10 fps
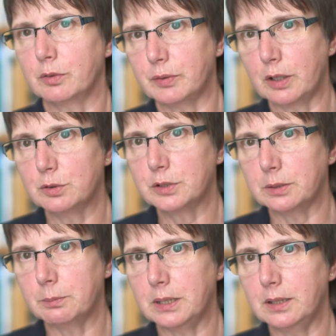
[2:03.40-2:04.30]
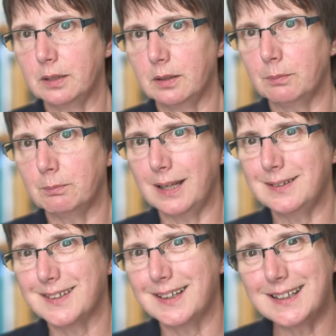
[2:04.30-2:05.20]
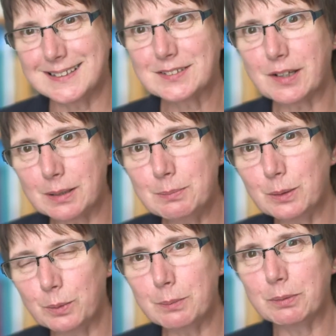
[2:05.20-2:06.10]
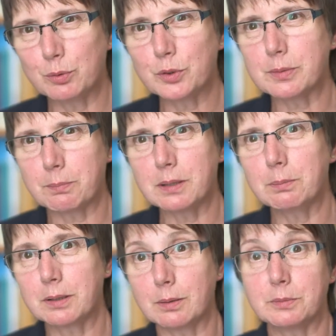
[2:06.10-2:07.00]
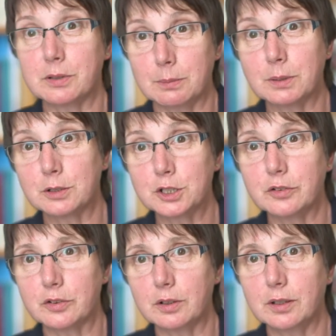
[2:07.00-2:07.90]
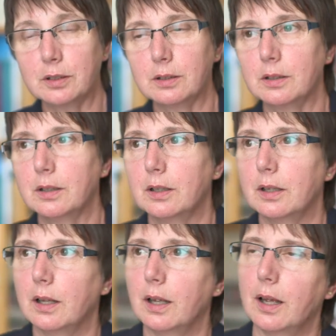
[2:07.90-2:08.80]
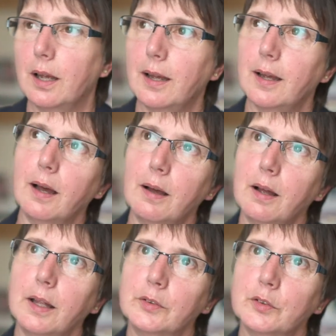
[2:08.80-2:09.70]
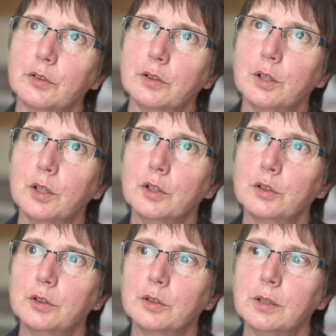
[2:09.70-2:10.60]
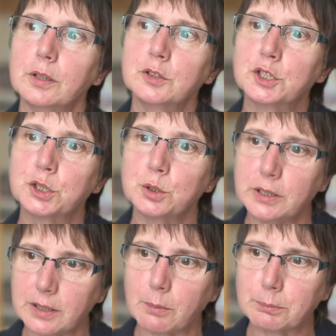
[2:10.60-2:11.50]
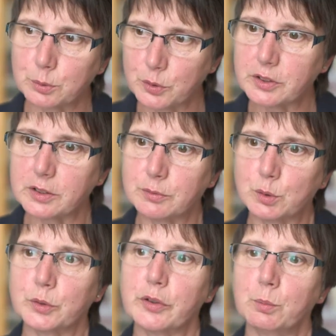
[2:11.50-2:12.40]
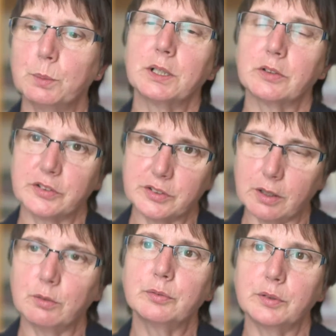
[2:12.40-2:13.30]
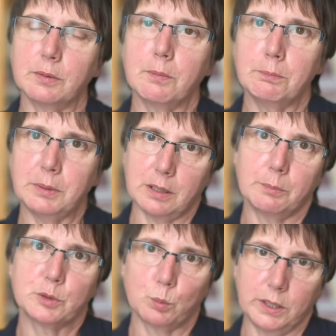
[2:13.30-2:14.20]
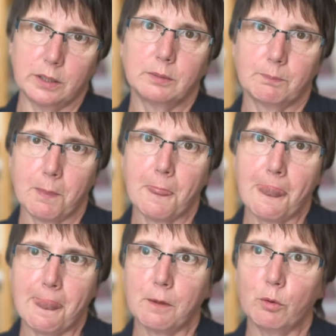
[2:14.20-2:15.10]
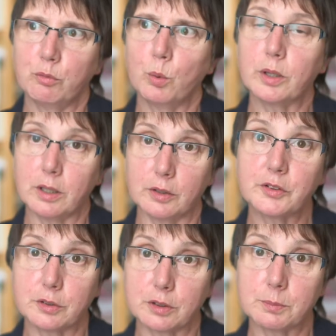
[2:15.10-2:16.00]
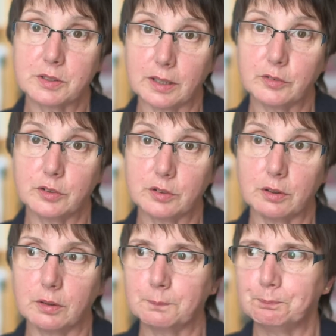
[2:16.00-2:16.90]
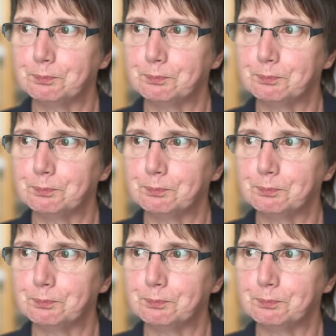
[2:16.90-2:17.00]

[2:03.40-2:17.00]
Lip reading: referral can be made in a timely way before something becomes an emergency. And during that process, of course, the woman herself becomes aware of what her circumstances are.